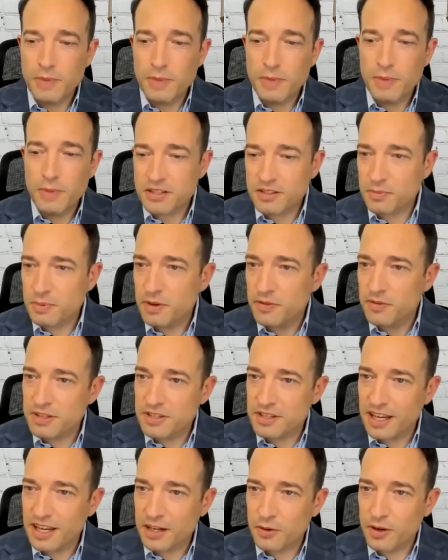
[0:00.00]
mentioned this, a bit of a
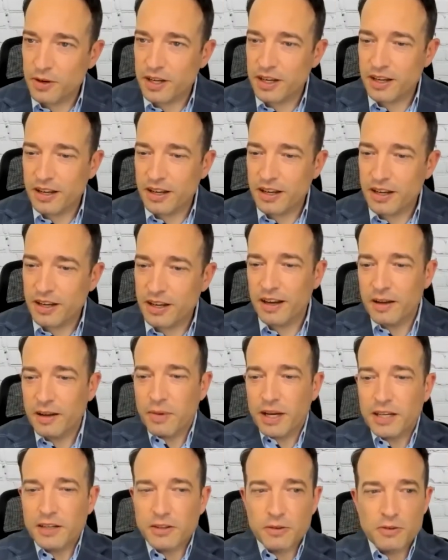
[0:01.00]
segue,
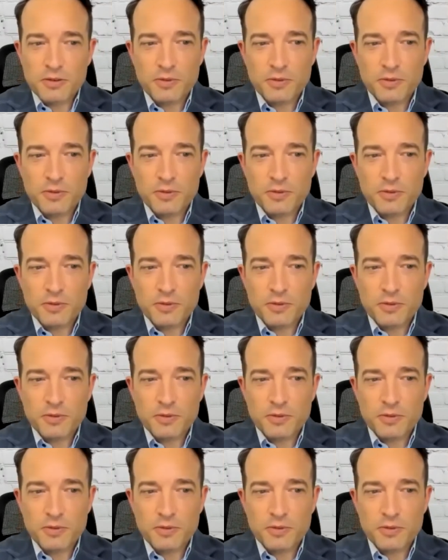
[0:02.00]
Michael.